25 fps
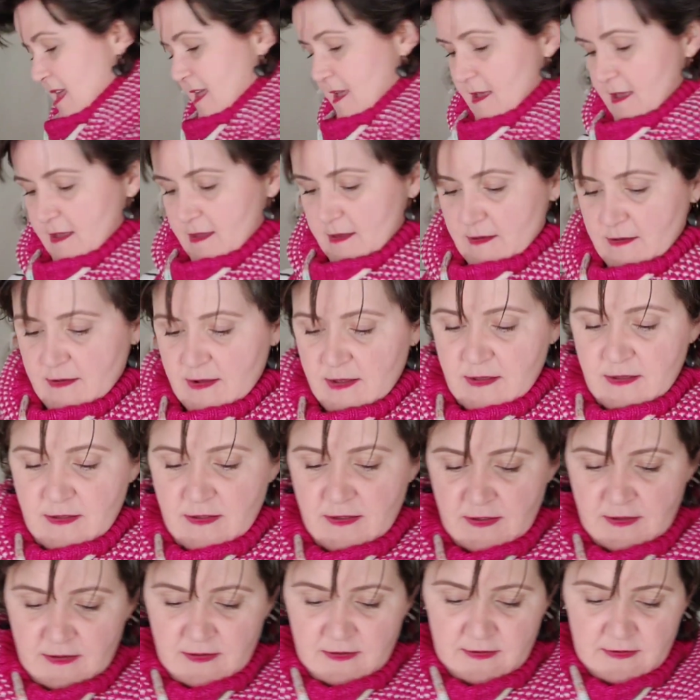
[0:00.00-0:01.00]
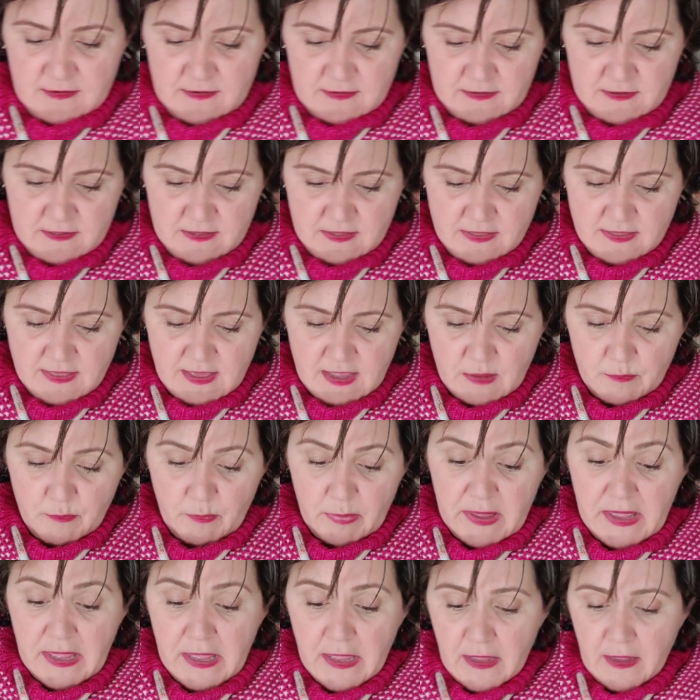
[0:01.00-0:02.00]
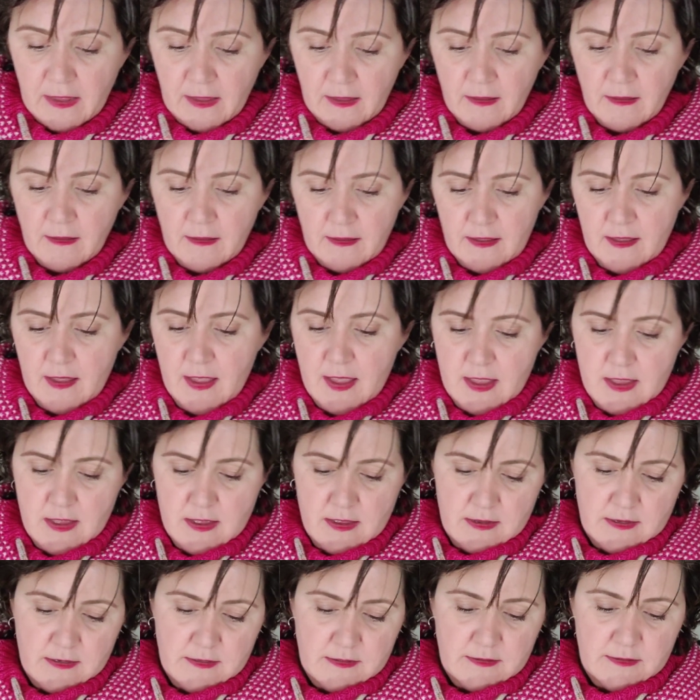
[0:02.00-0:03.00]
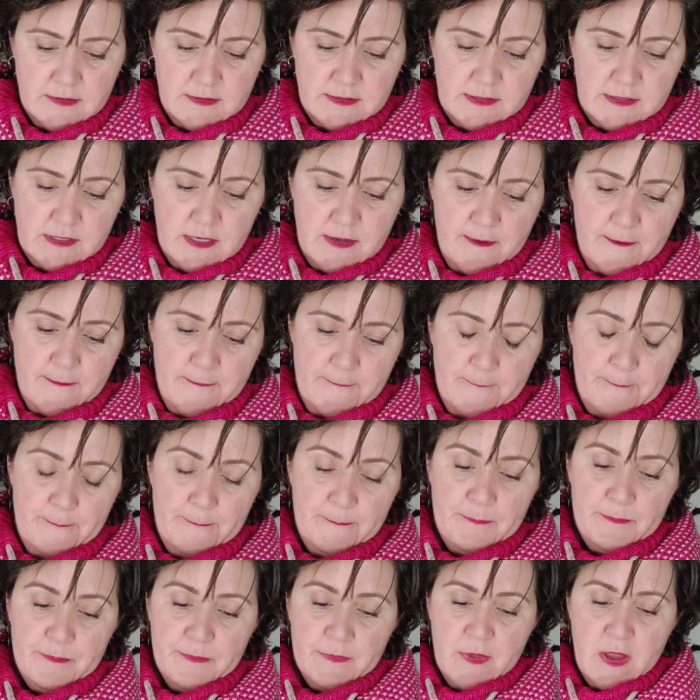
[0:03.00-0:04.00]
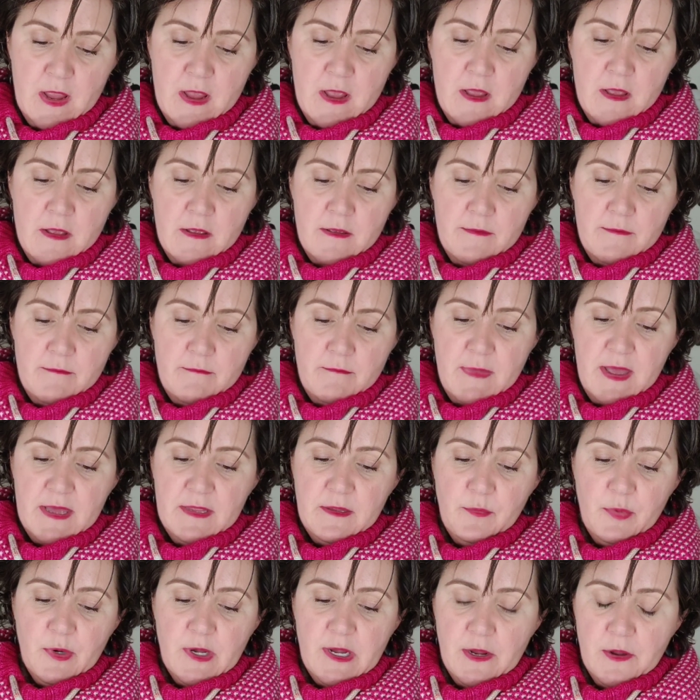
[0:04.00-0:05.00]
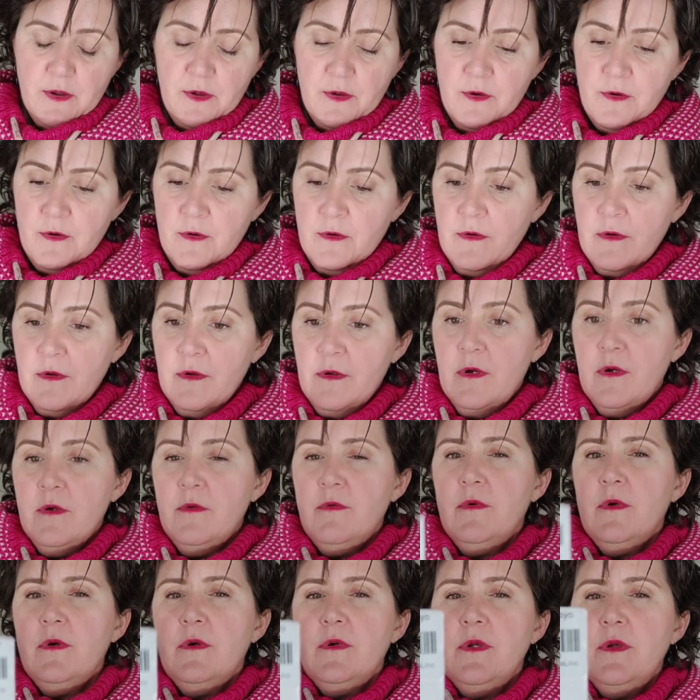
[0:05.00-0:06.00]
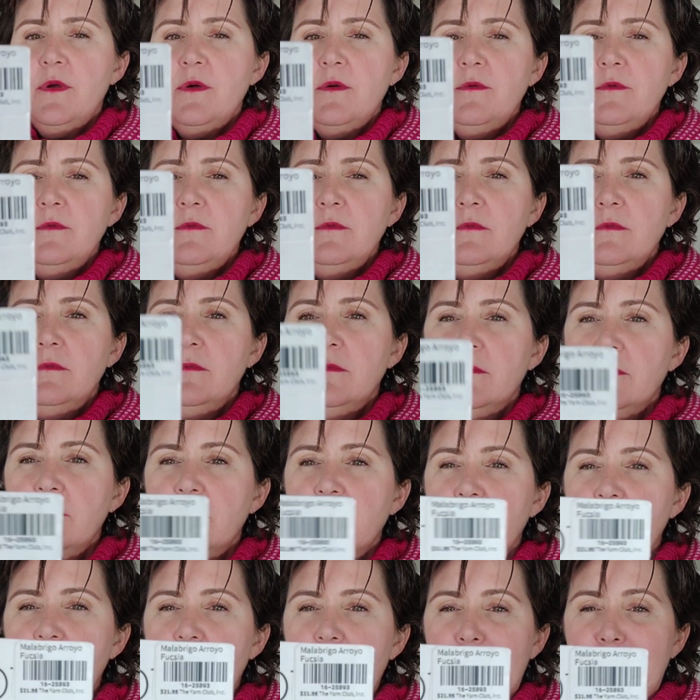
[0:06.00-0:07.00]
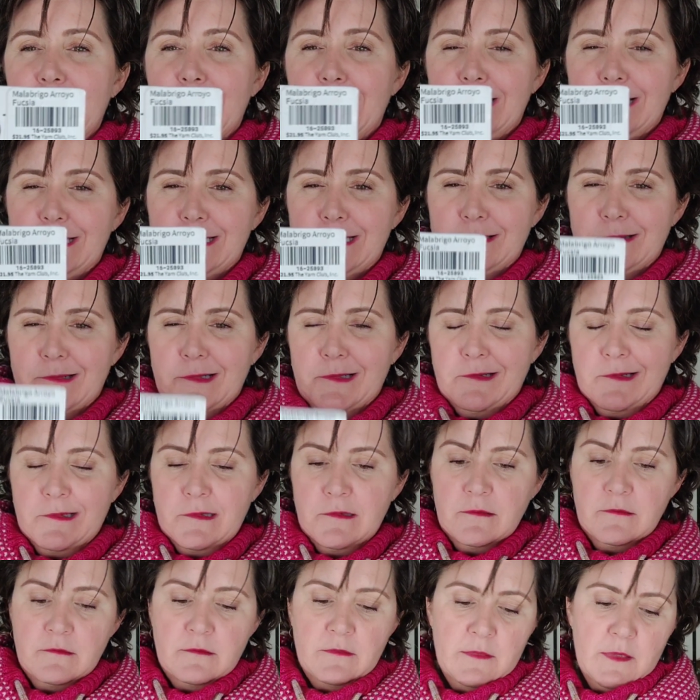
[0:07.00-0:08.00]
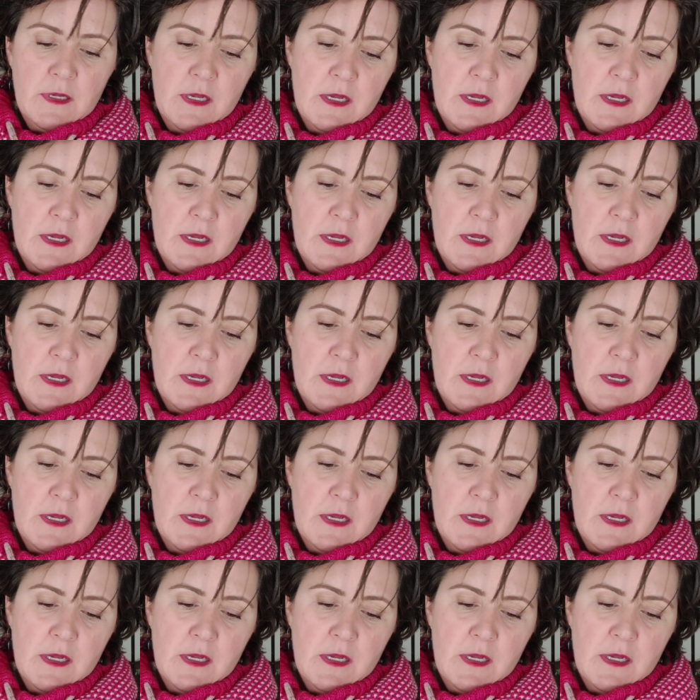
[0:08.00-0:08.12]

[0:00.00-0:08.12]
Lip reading: then the pink is Malabrigo Arroyo. I think that's Arroyo.